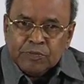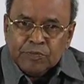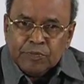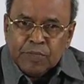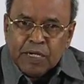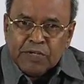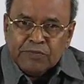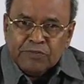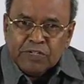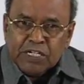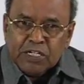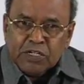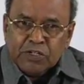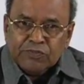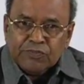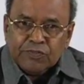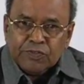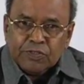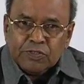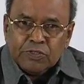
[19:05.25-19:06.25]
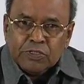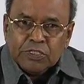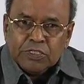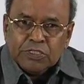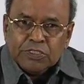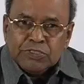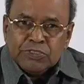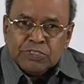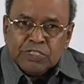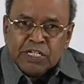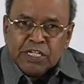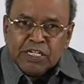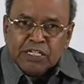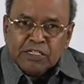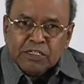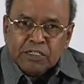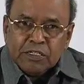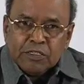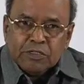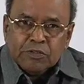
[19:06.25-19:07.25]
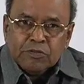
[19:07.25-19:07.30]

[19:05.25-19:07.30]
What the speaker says: by way of saying